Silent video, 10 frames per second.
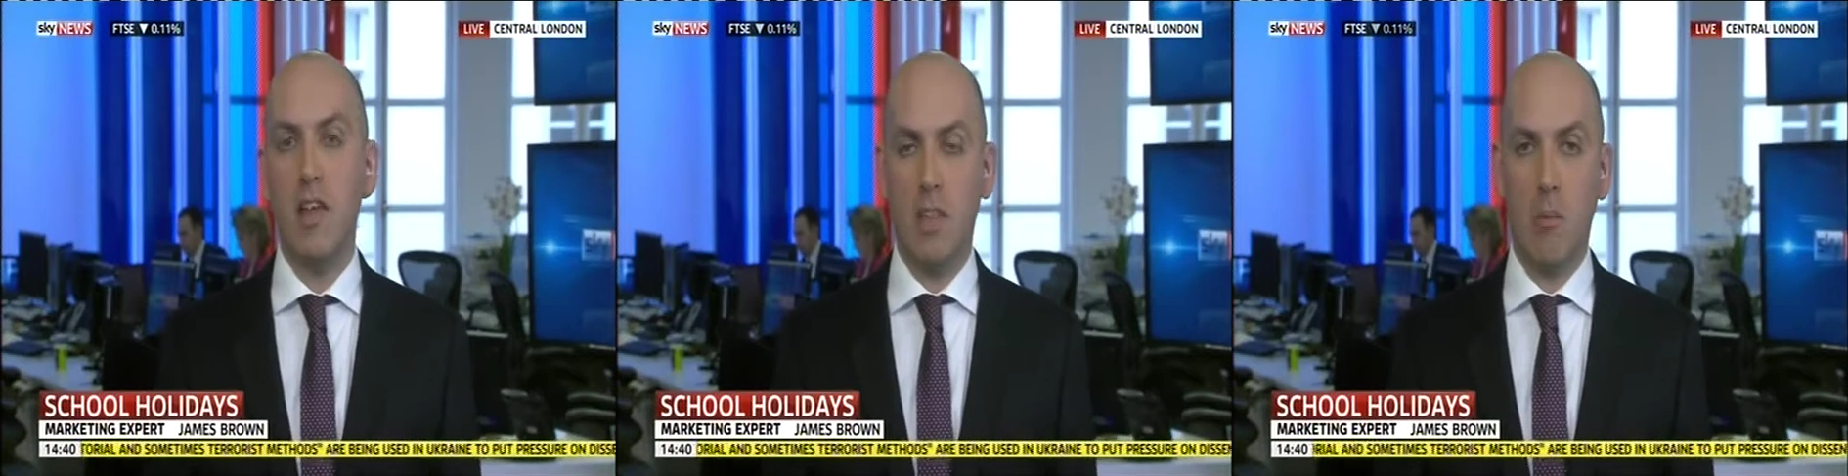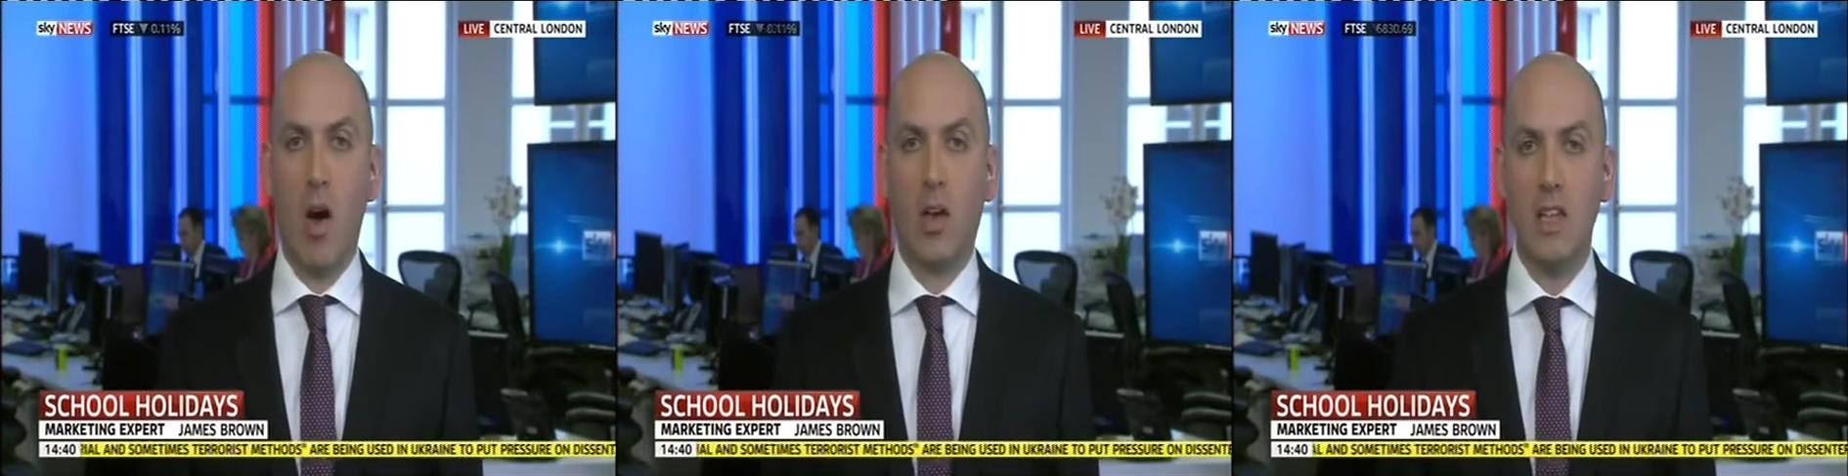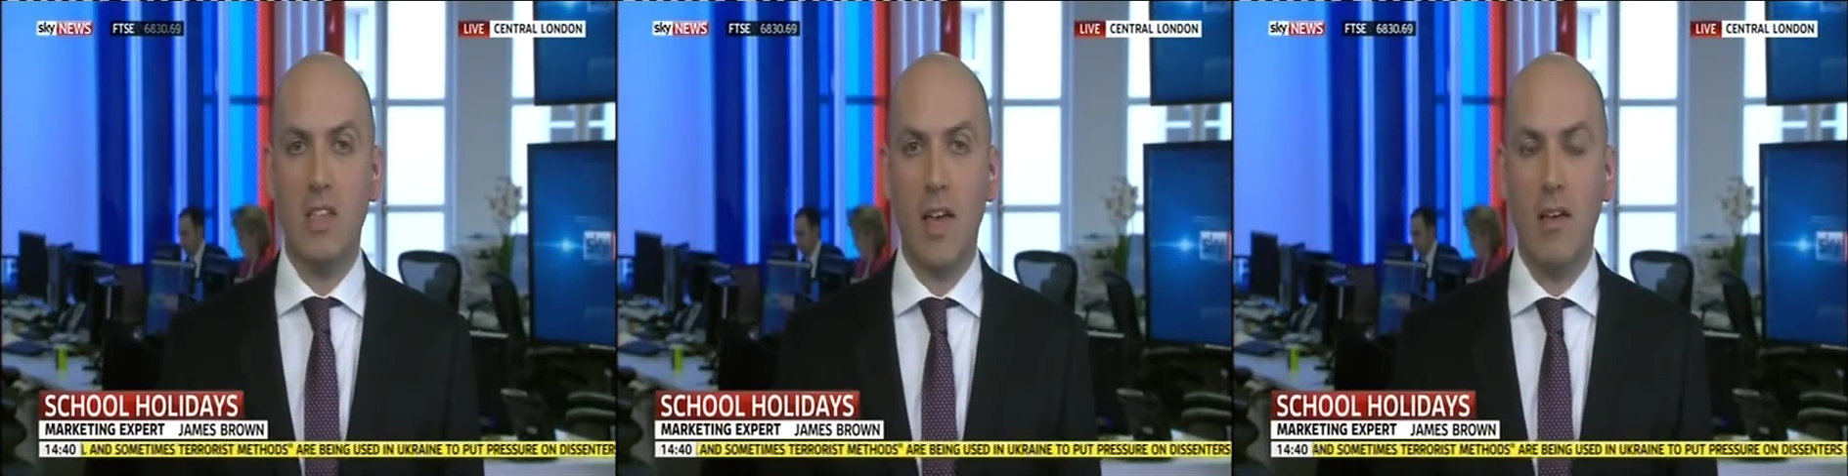in the
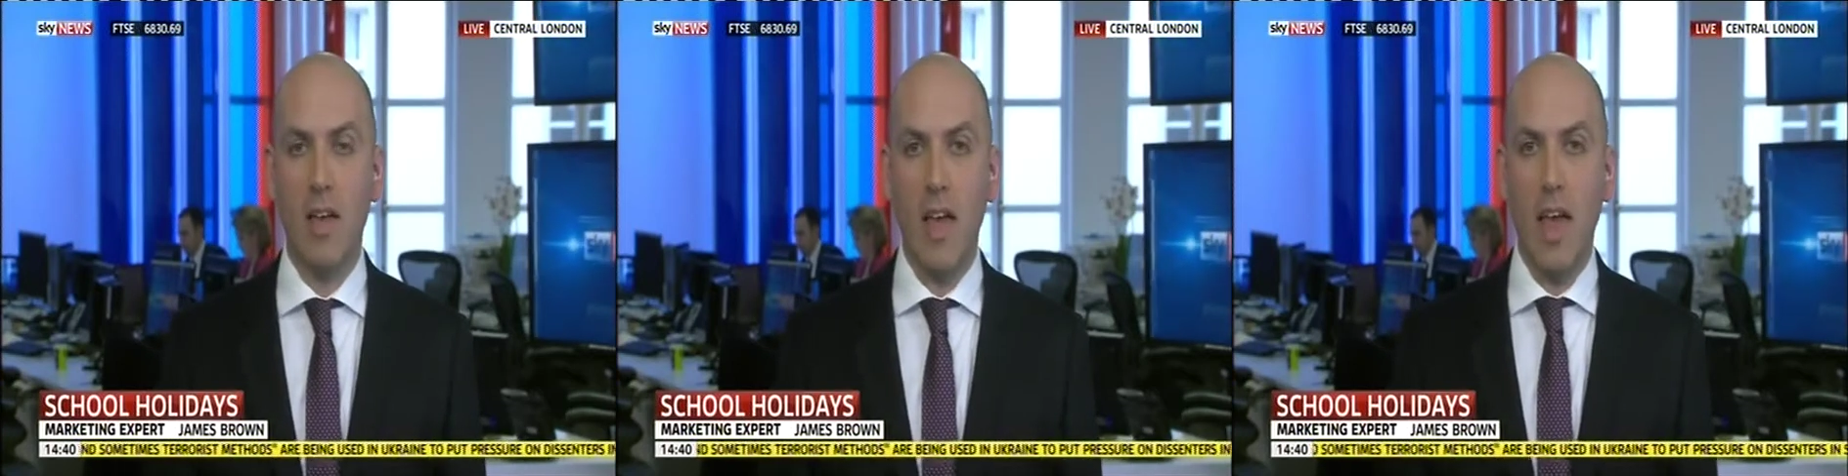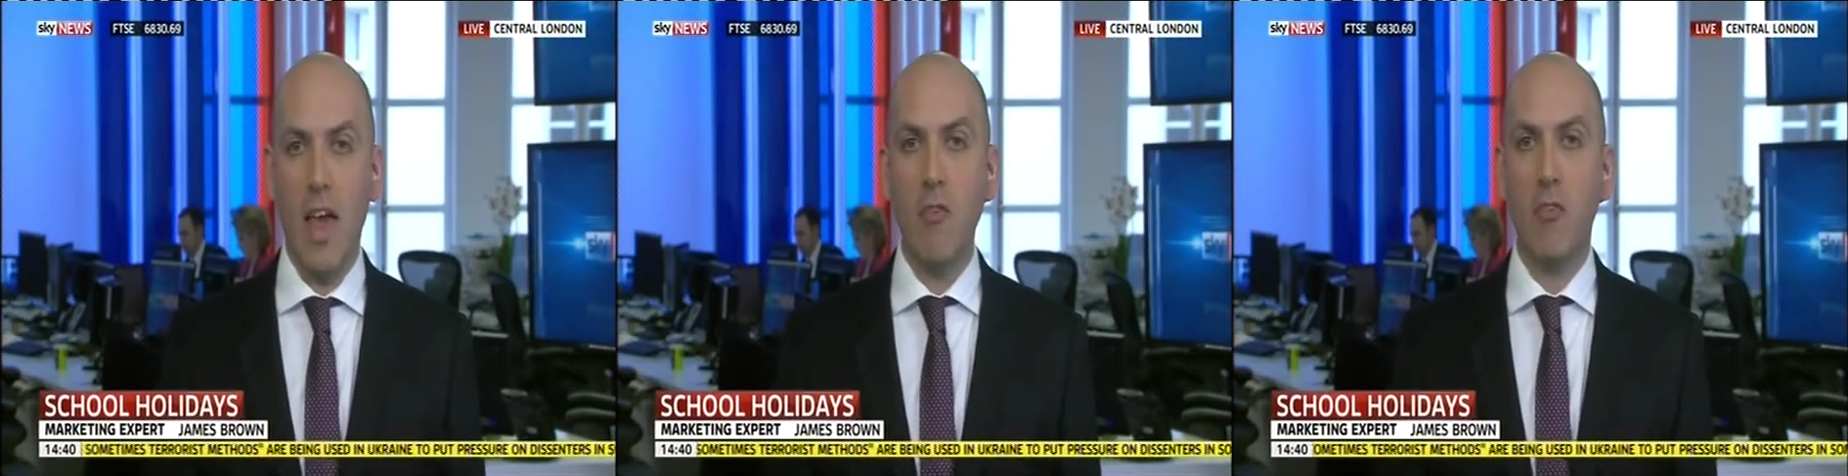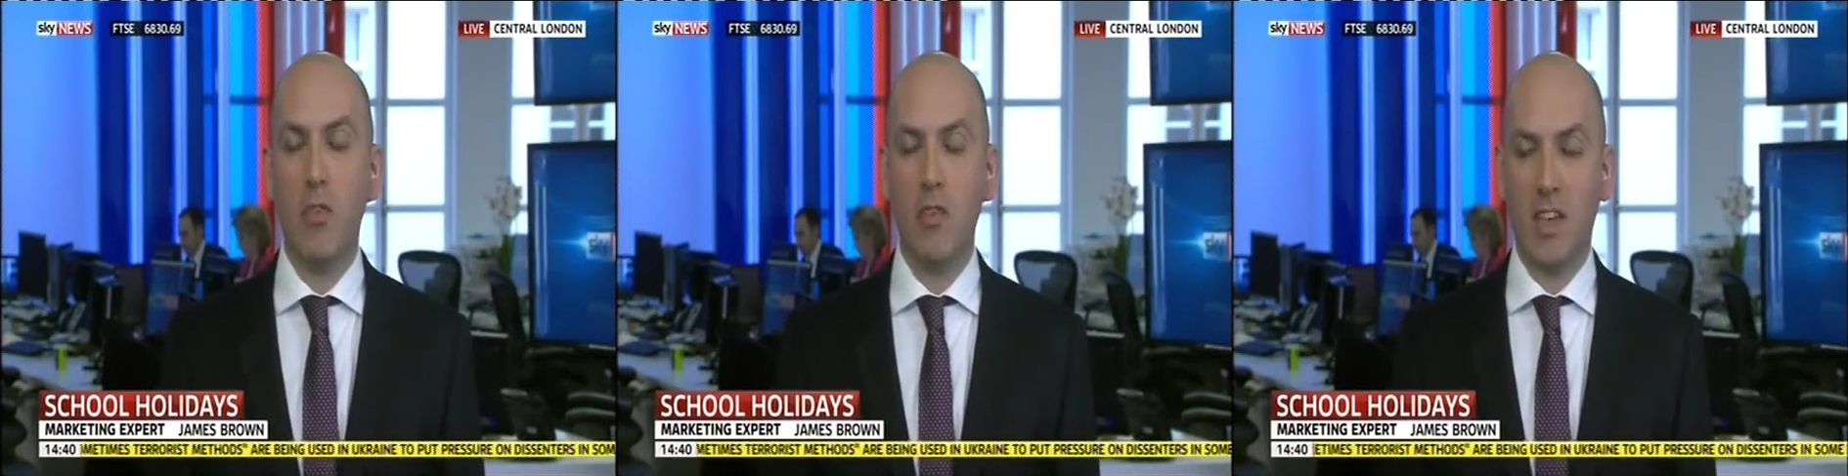market here.
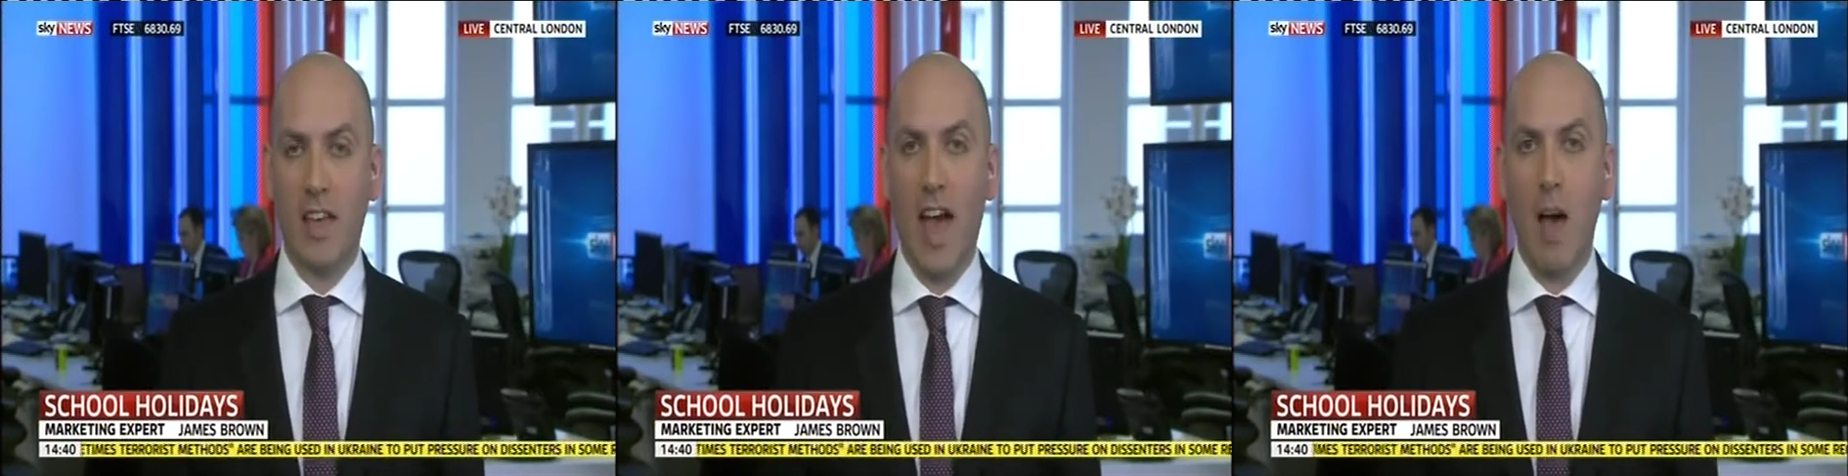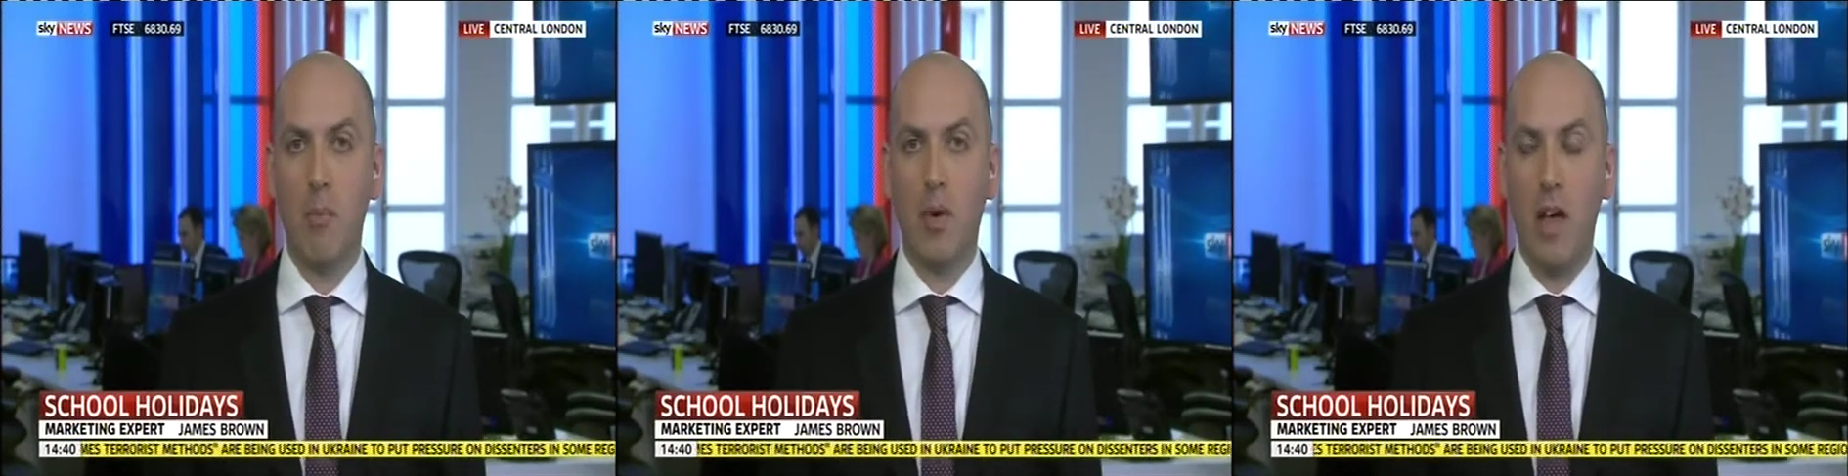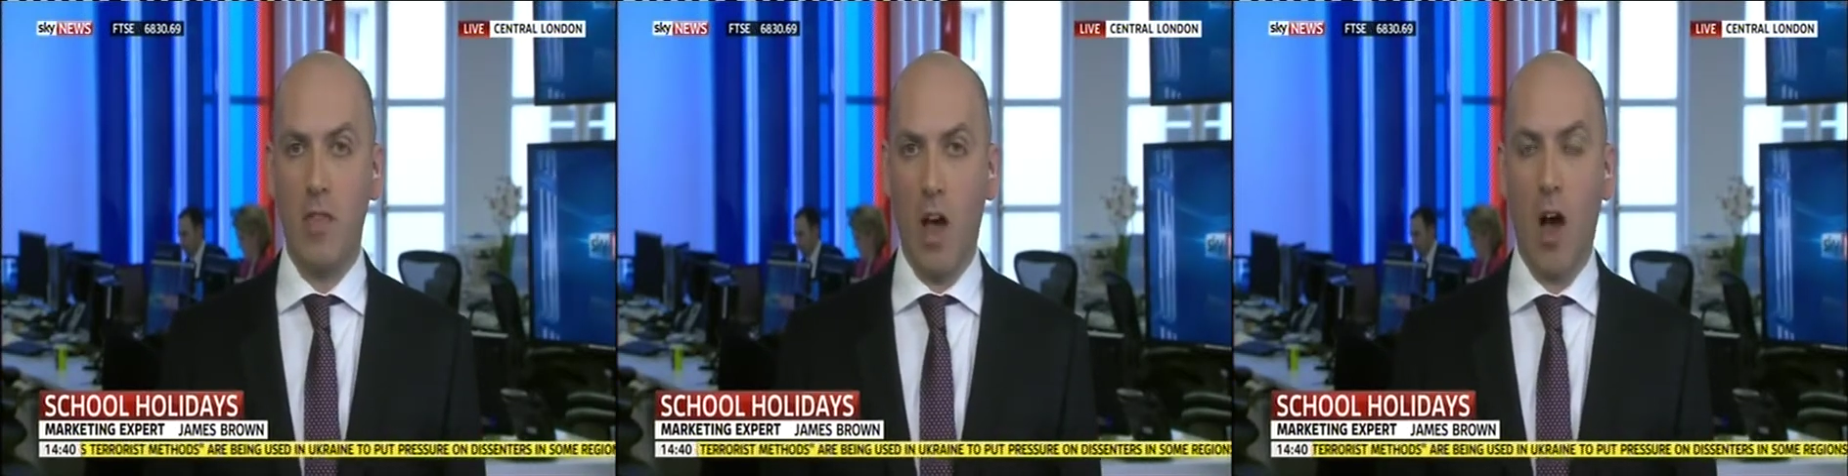If there is a cap
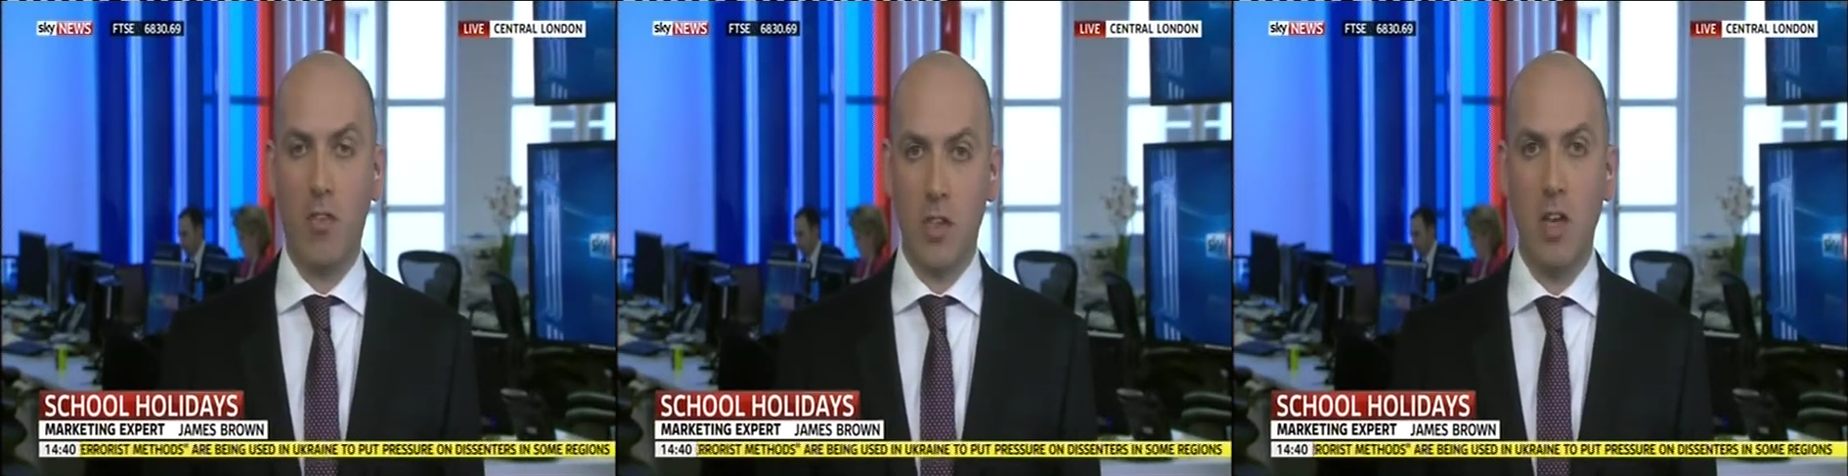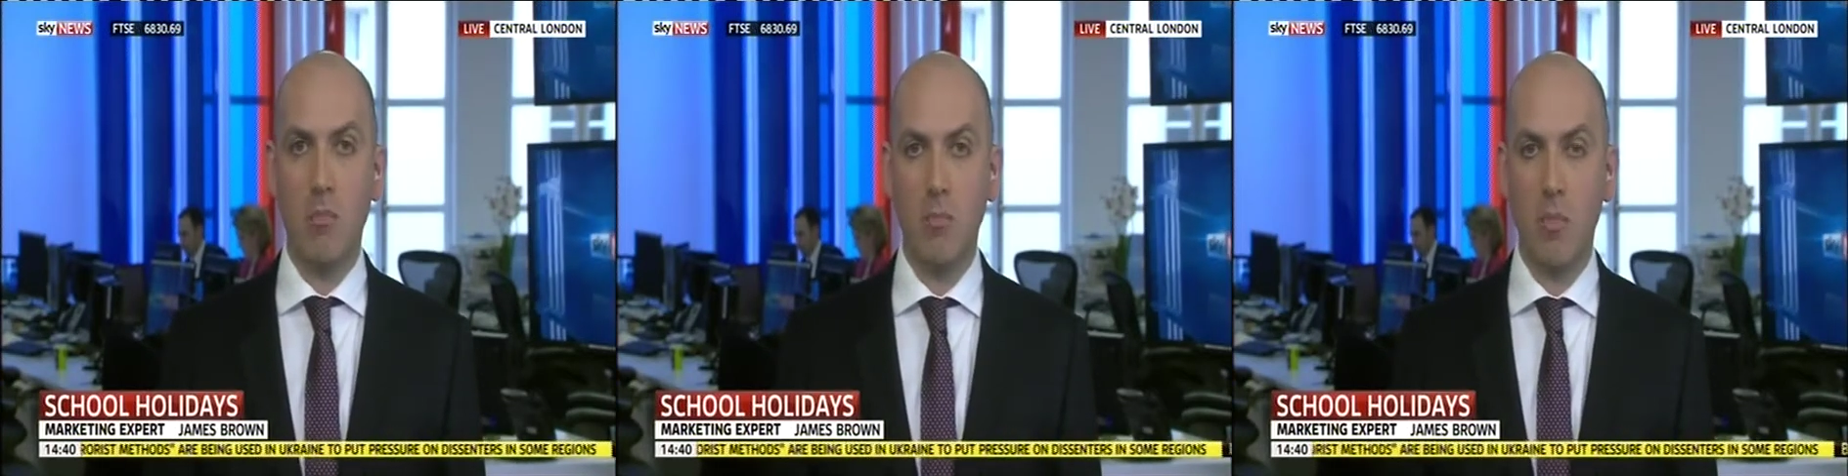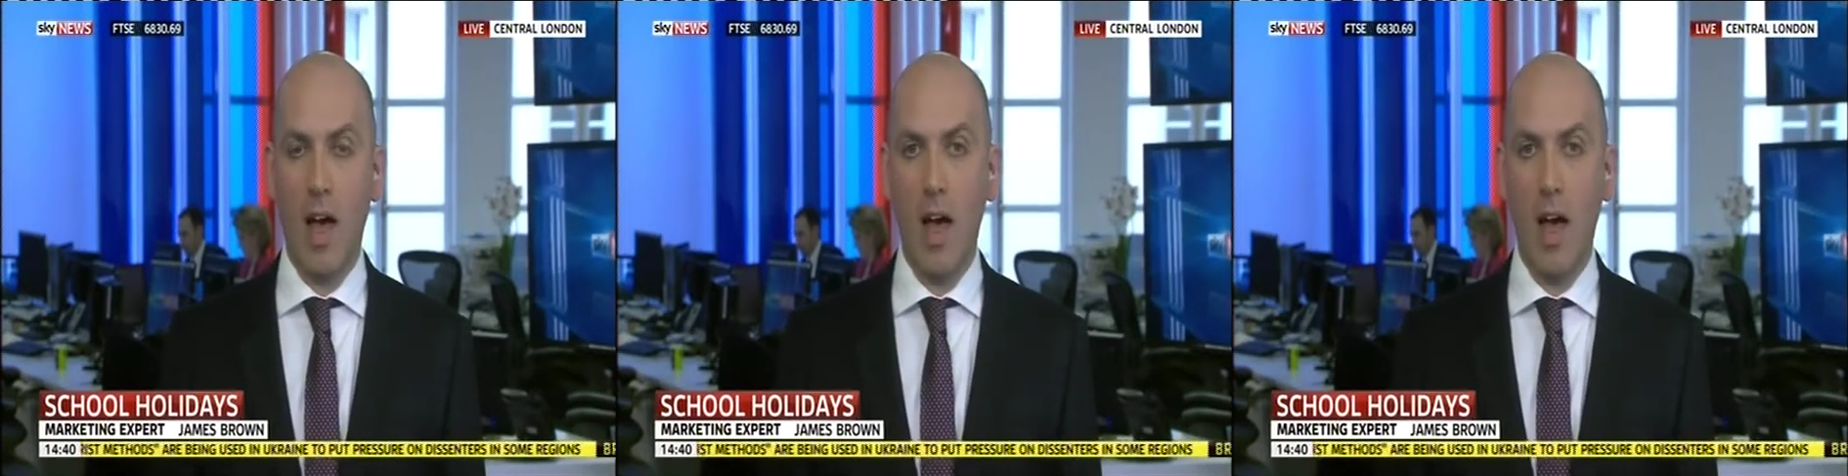in the half term,